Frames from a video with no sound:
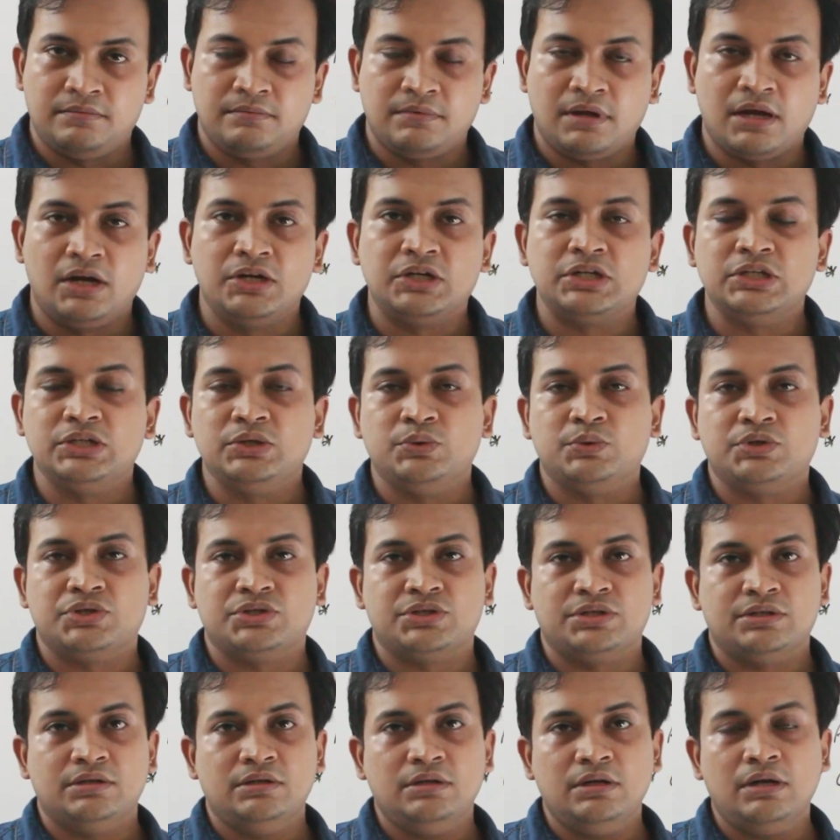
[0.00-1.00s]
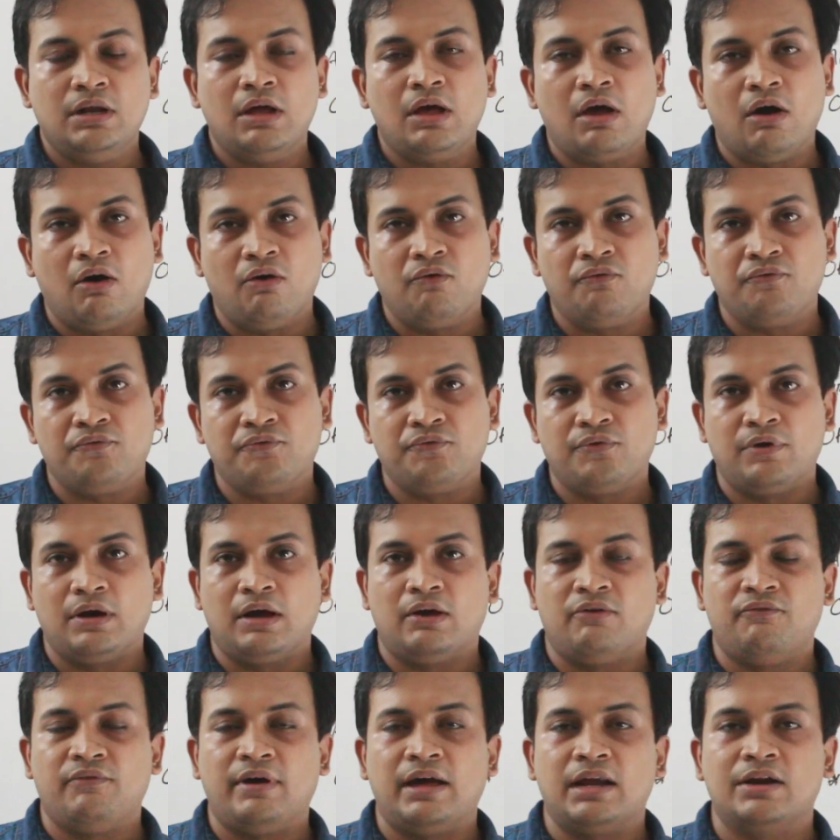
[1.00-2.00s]
continuation of
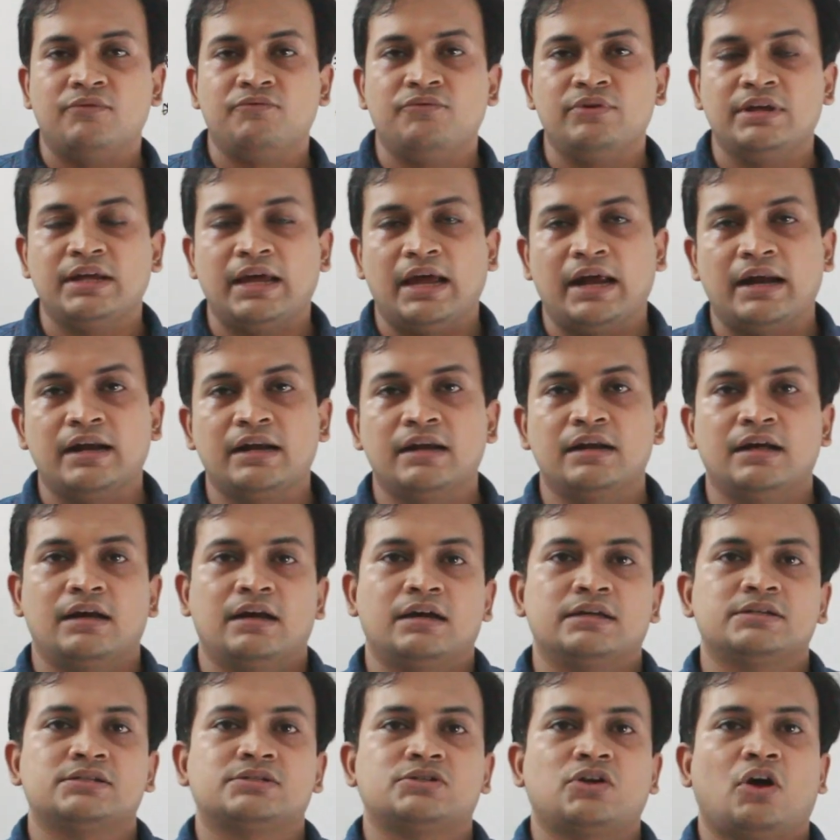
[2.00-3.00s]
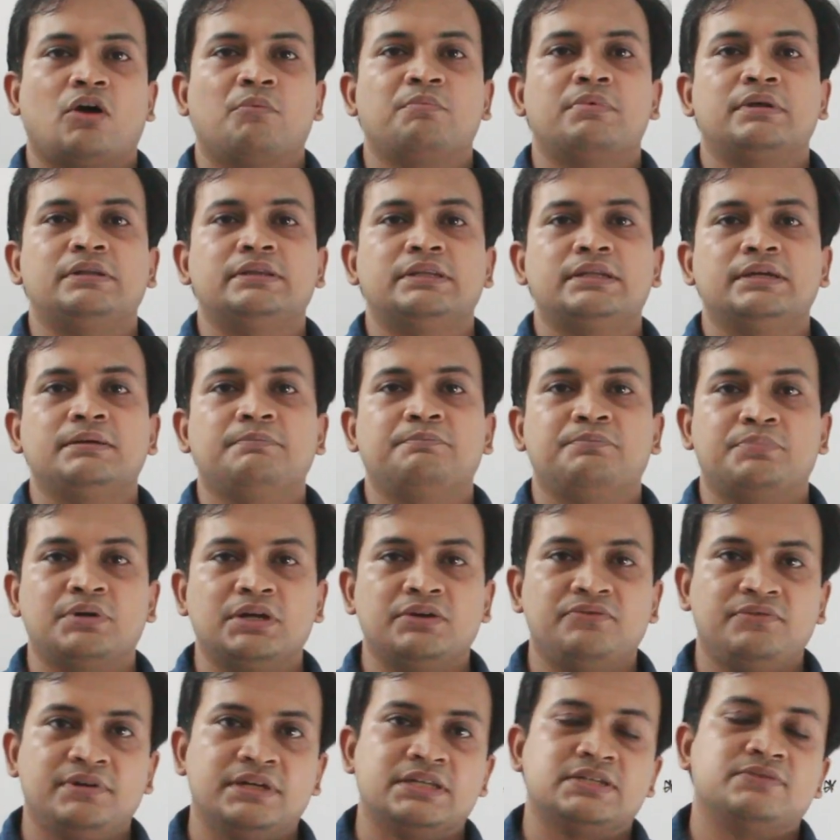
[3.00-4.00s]
where we had stopped in the
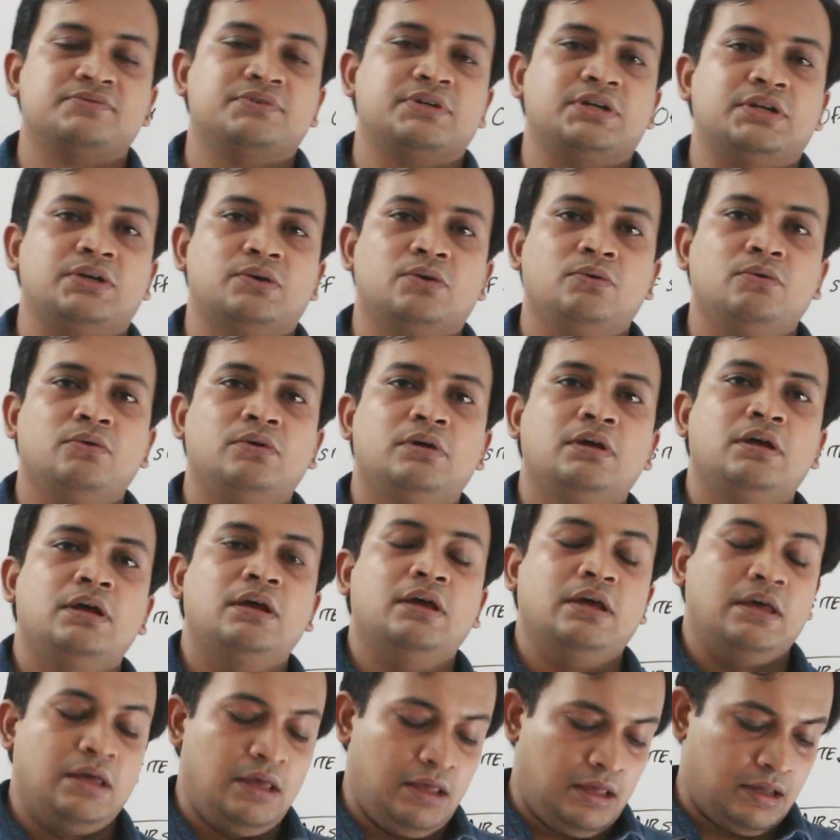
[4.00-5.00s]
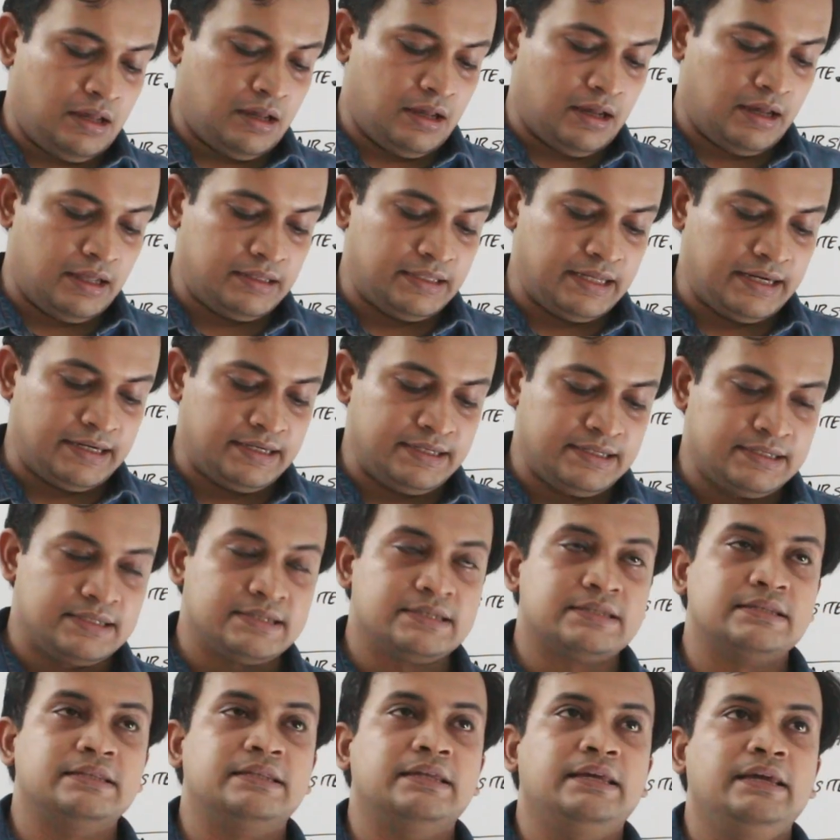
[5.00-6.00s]
previous video, that
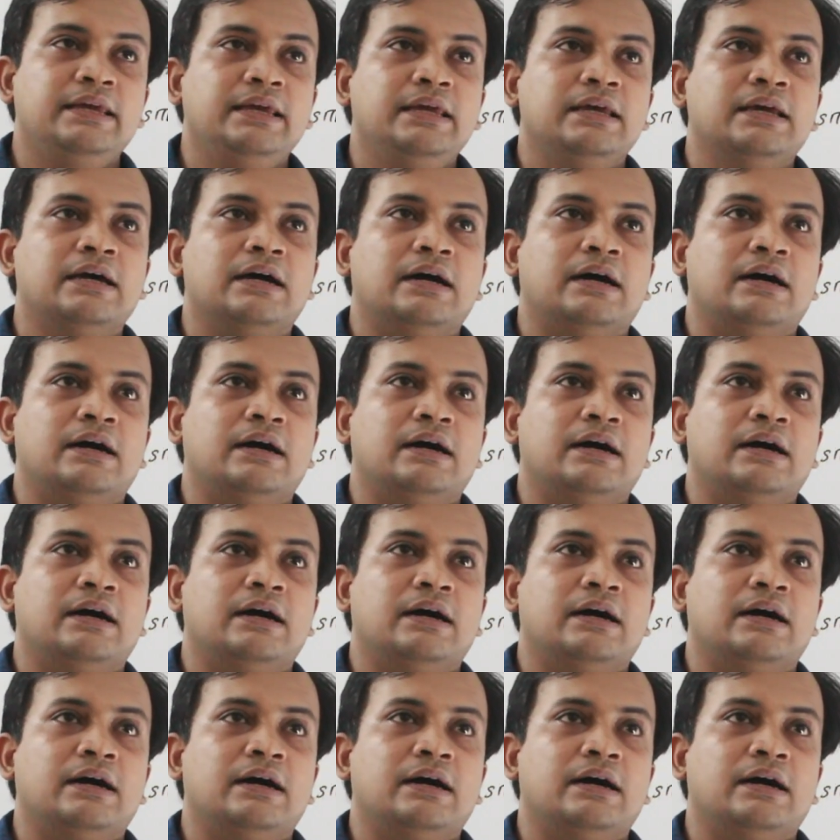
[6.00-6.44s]
is the